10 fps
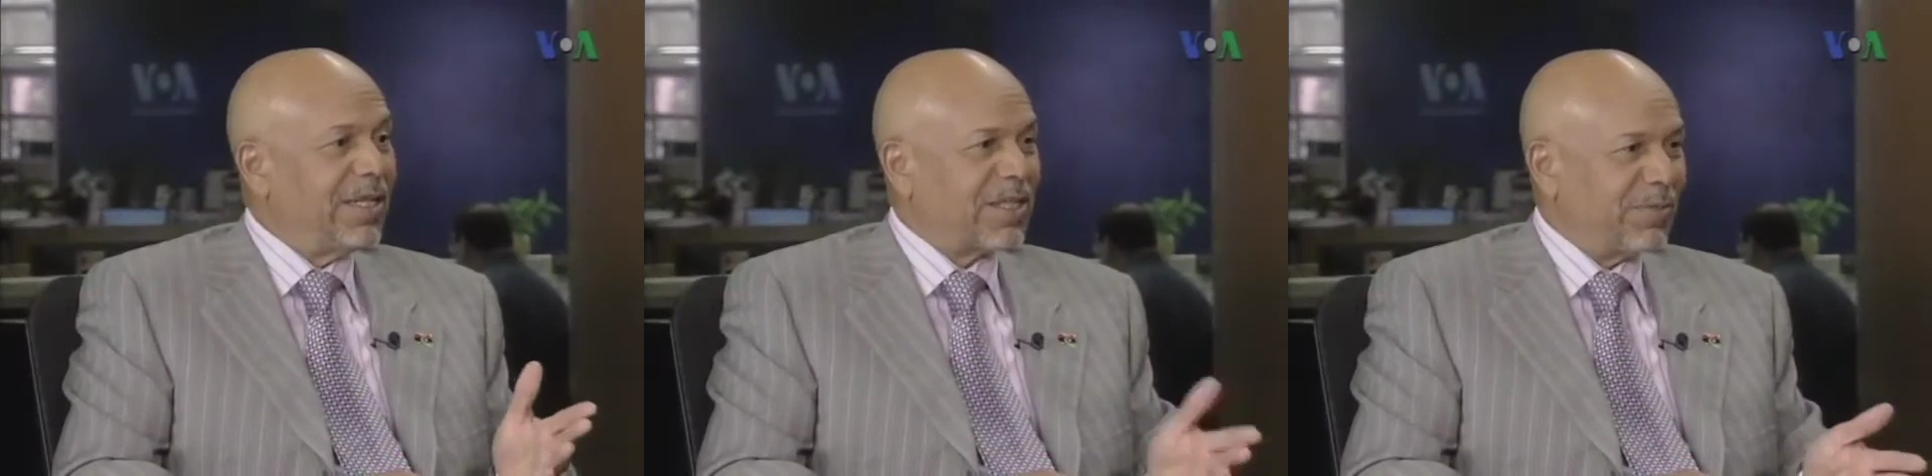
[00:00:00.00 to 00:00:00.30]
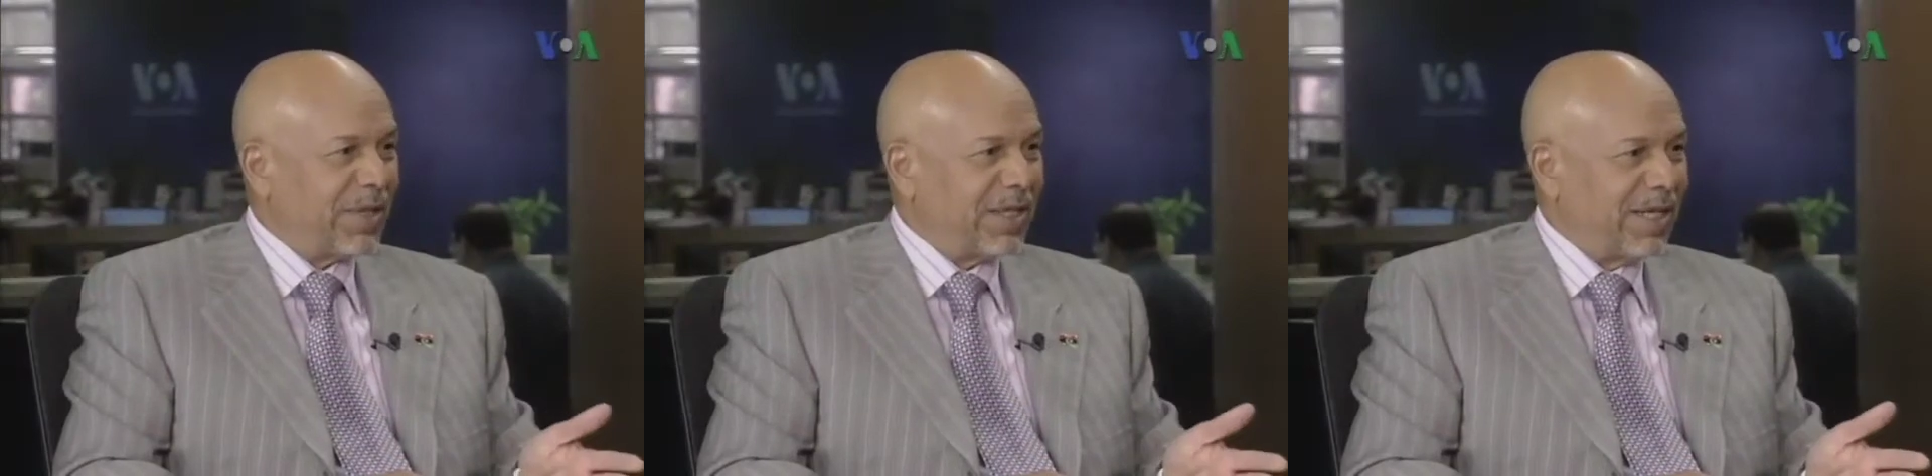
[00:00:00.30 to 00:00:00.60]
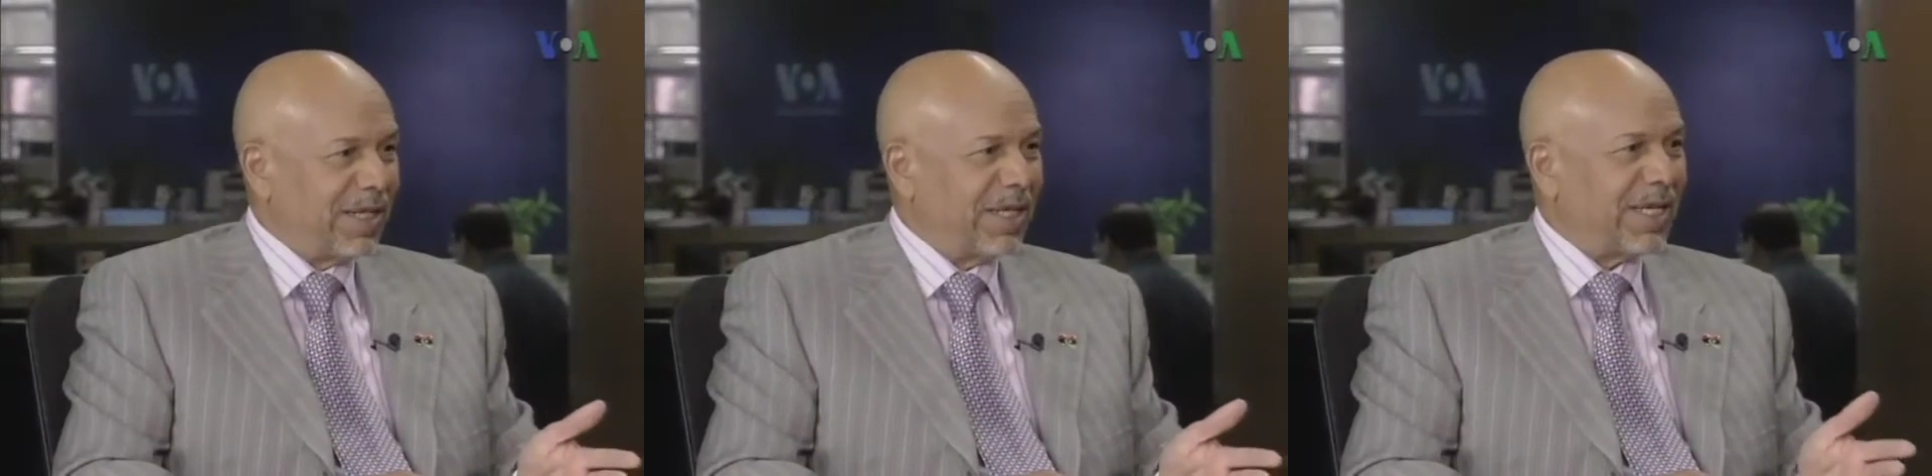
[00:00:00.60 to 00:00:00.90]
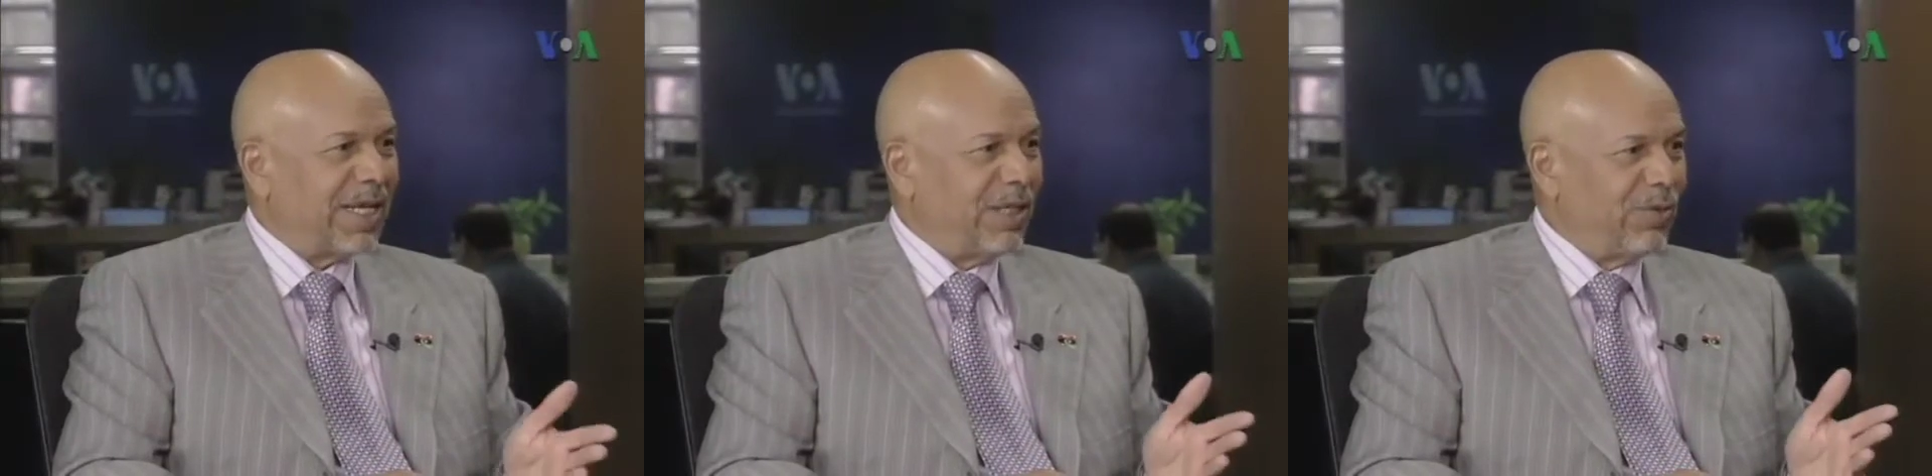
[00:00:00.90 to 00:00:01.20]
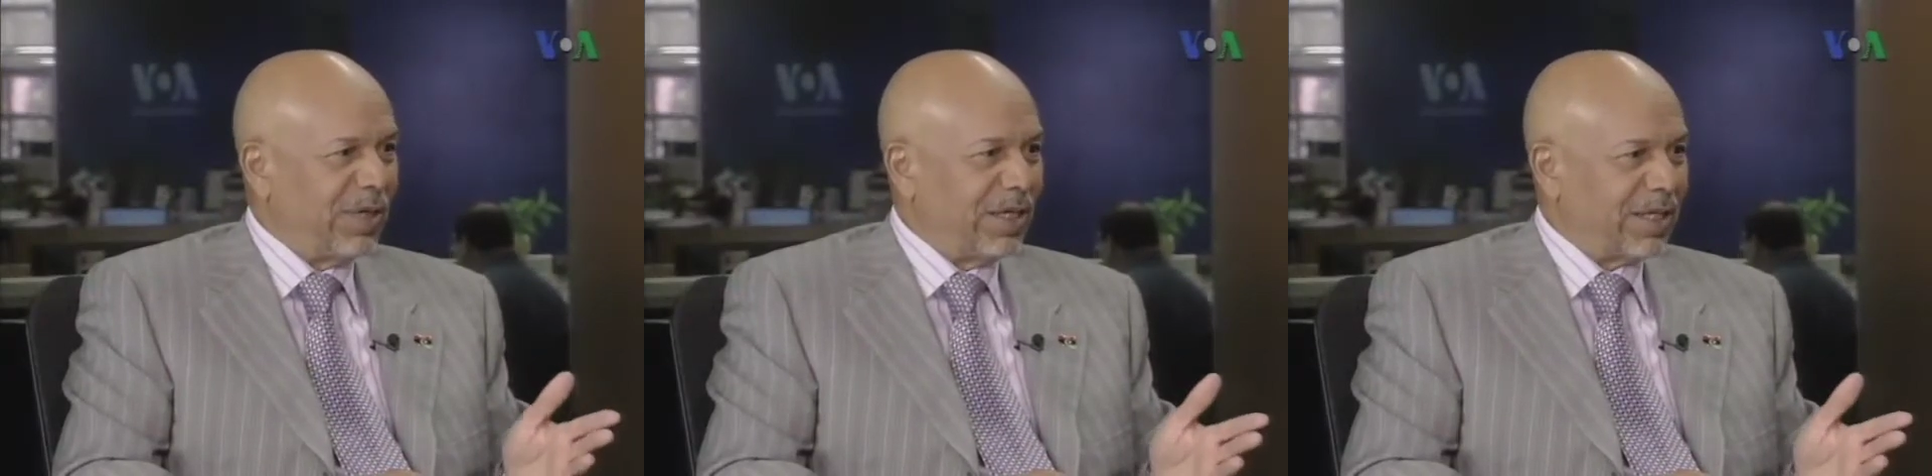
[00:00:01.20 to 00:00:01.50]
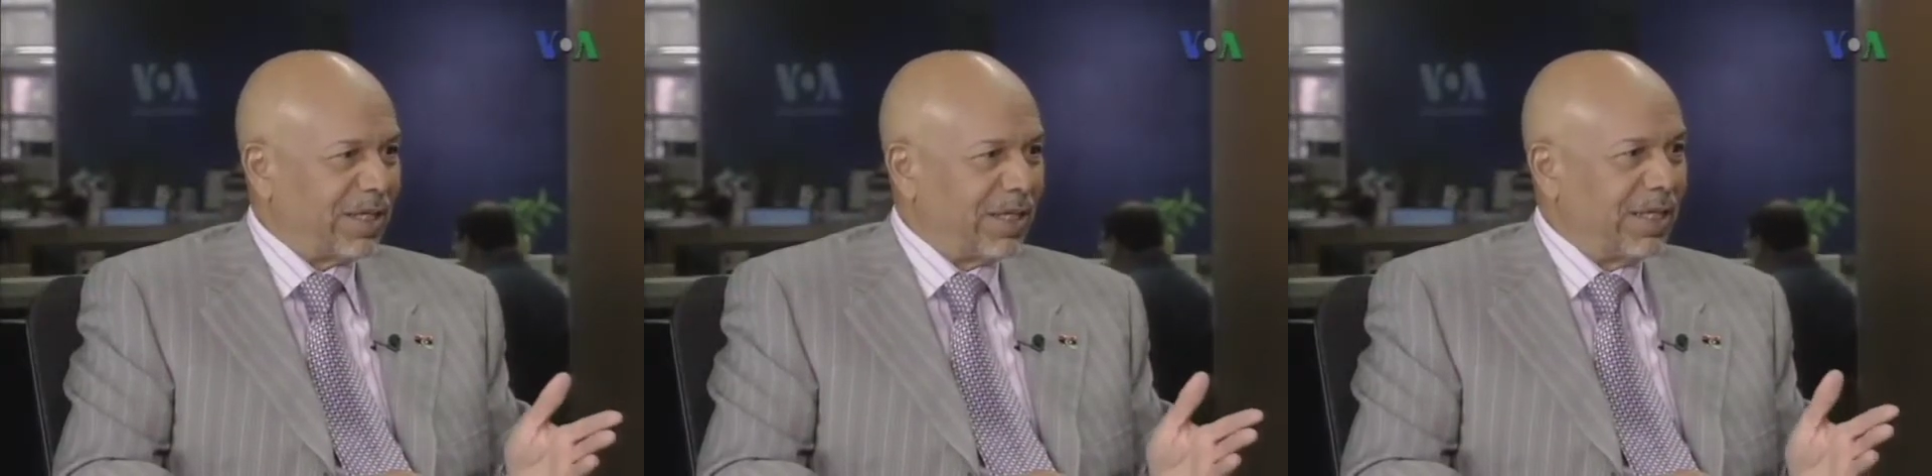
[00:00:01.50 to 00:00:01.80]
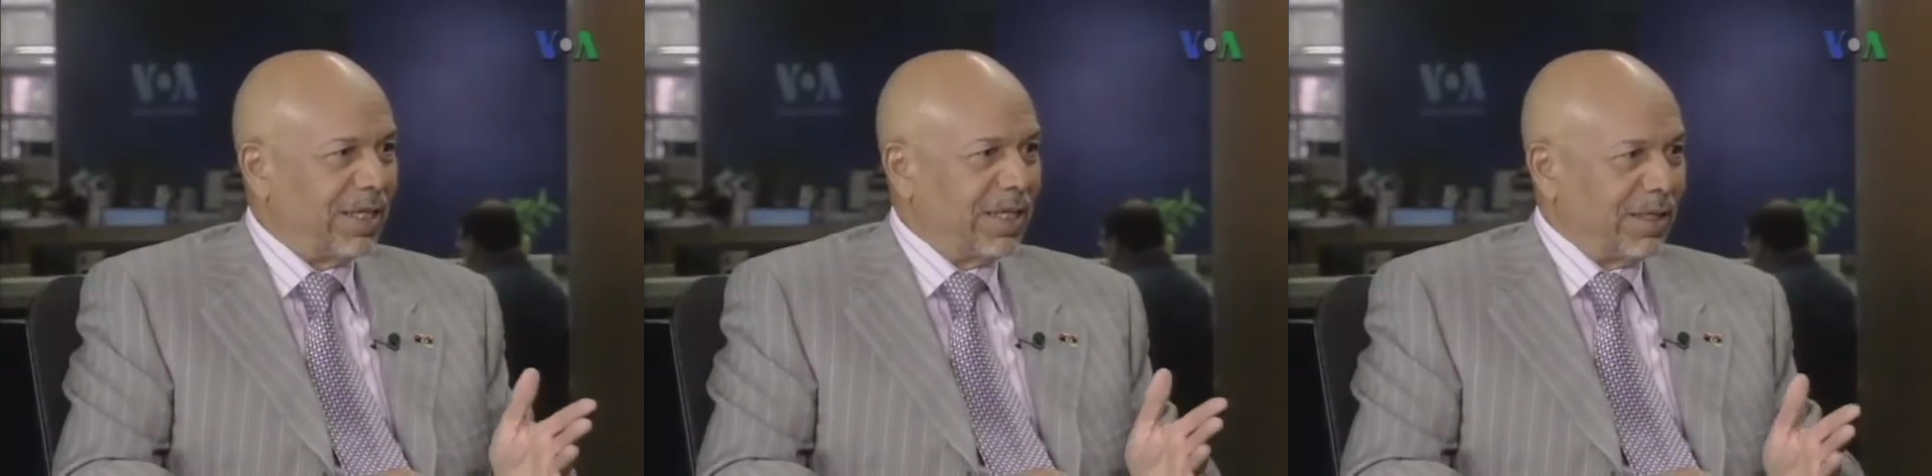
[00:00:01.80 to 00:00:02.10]
desperate now. He can't do anything
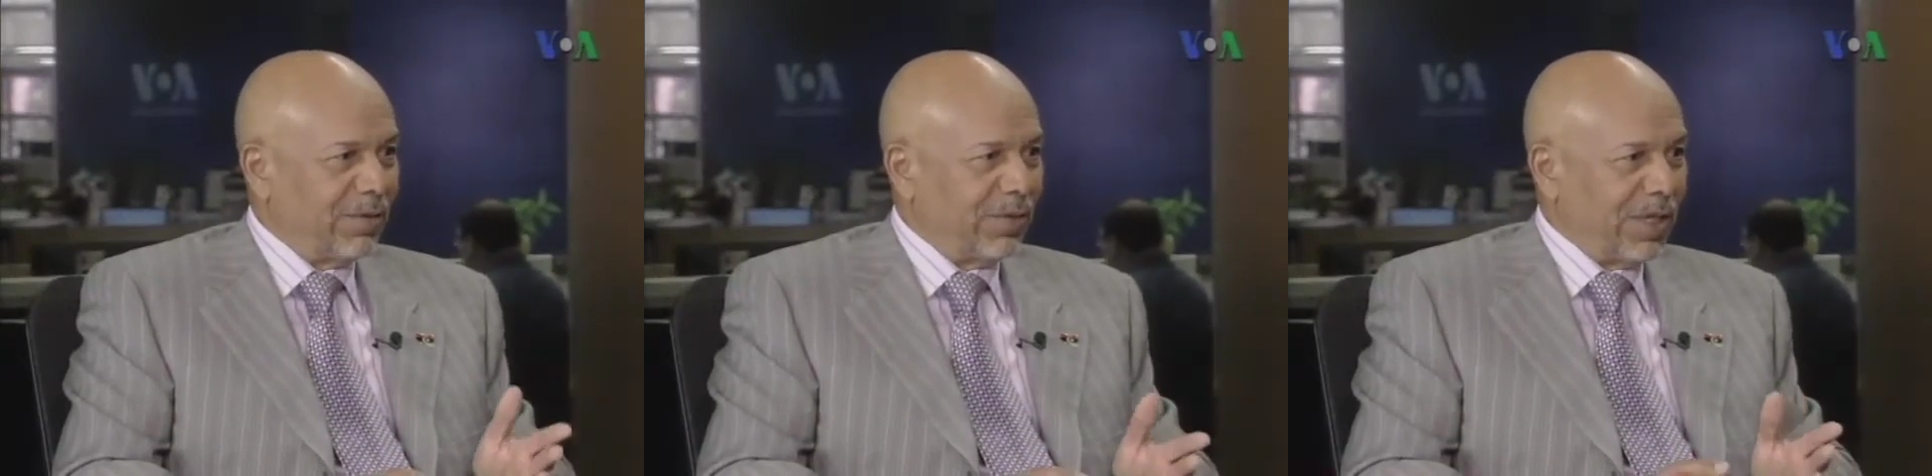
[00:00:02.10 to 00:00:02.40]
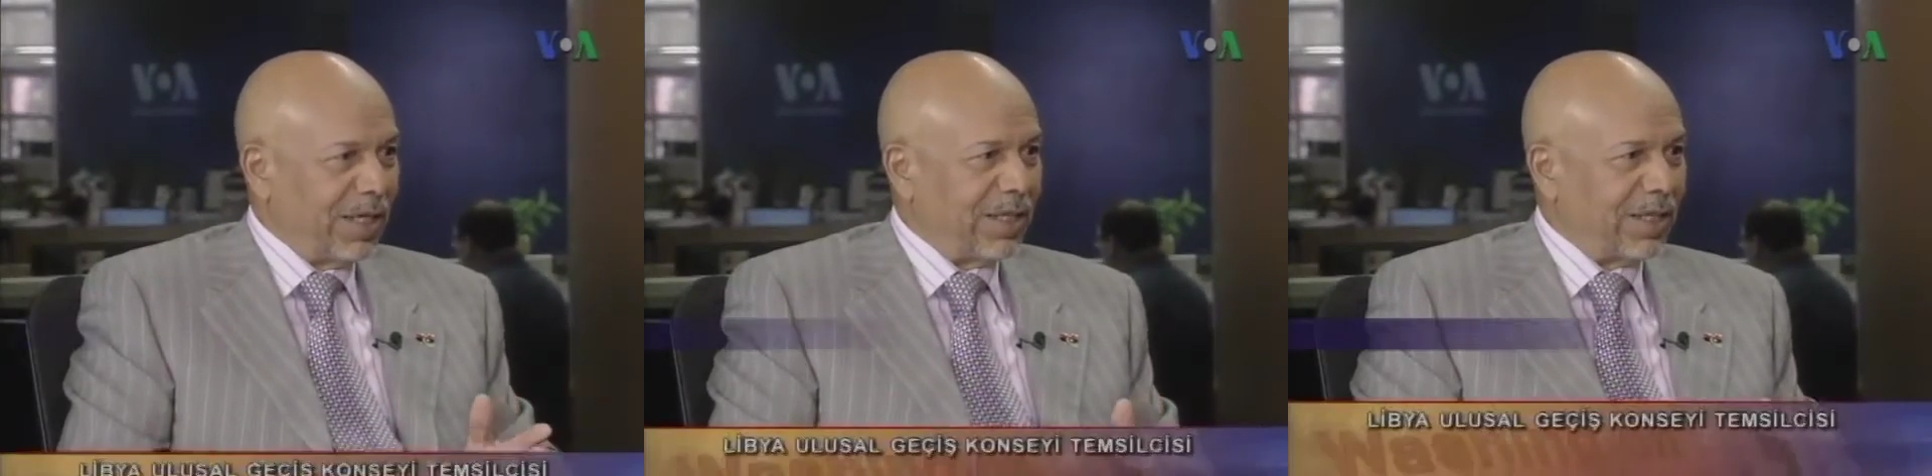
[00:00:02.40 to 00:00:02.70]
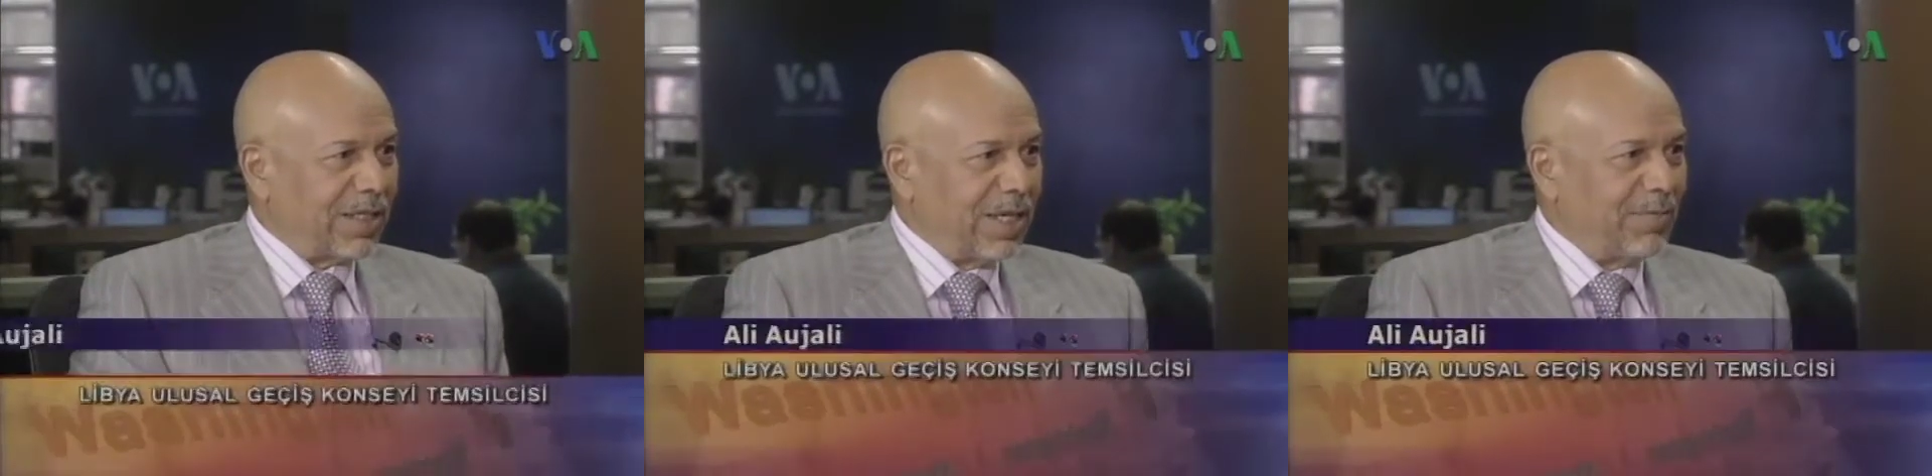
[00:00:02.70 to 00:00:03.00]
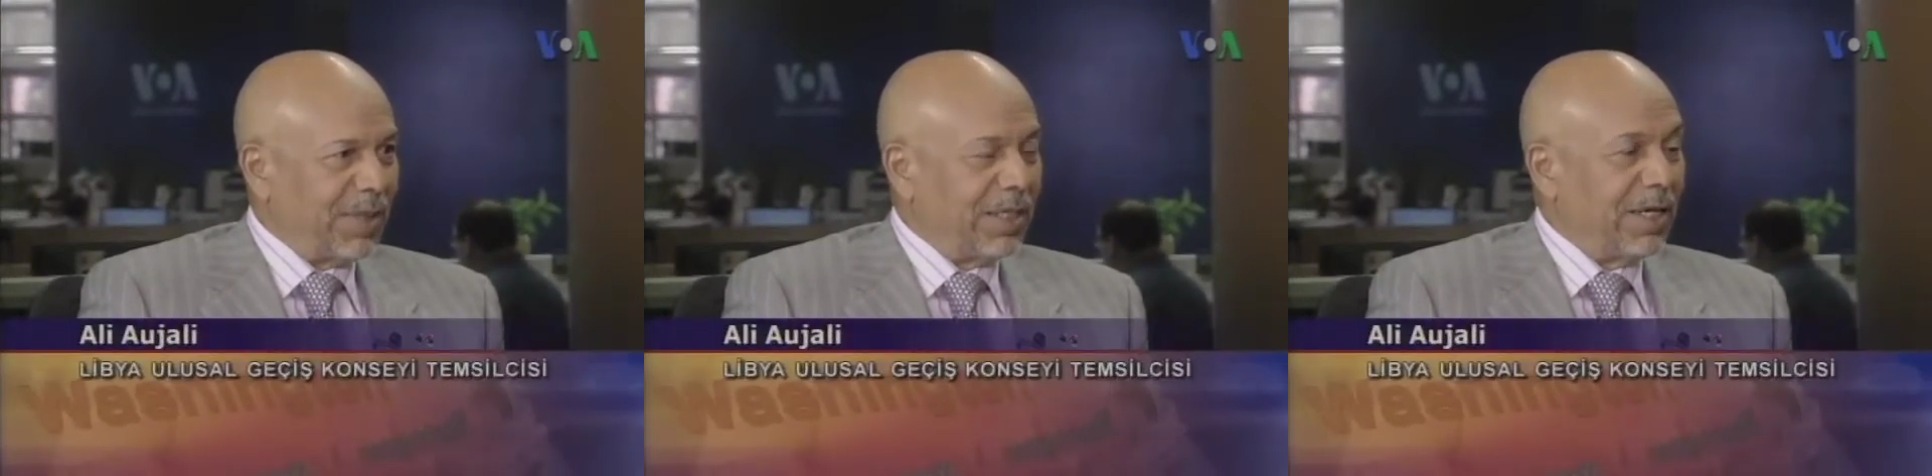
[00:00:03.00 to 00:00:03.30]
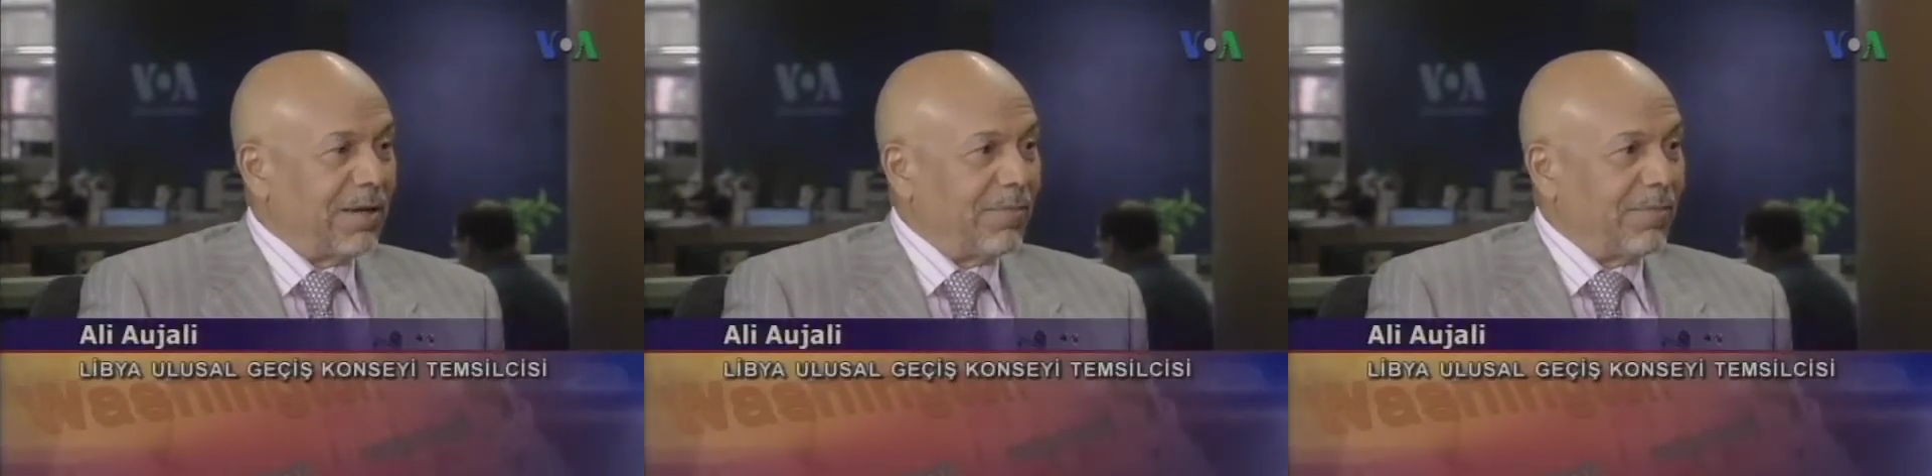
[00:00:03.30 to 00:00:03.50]
with at the time being.